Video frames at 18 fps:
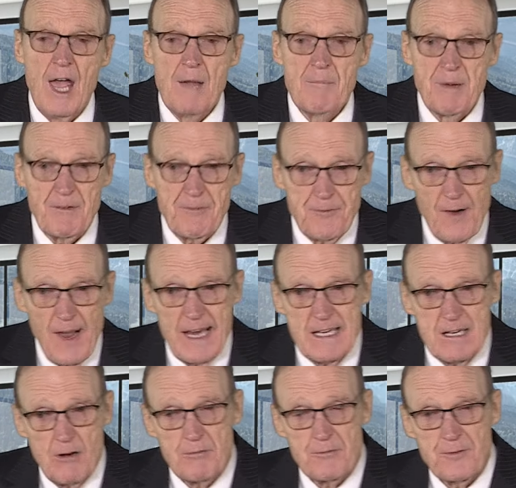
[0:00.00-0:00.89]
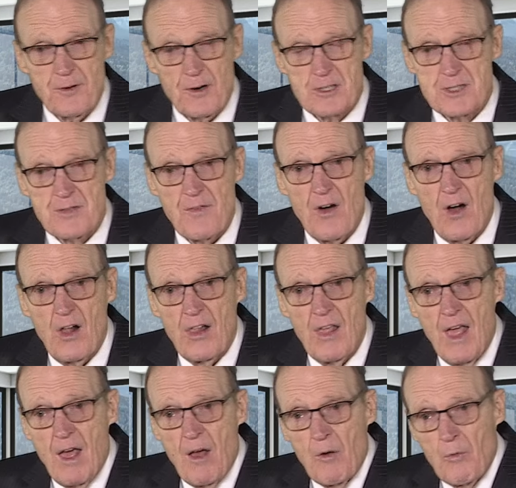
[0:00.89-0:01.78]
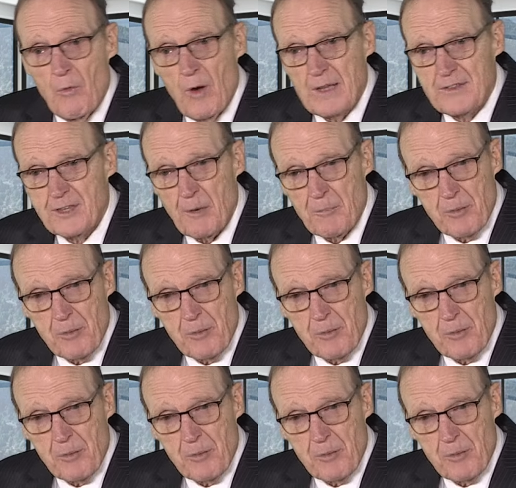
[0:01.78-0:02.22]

But find out, first of all, what their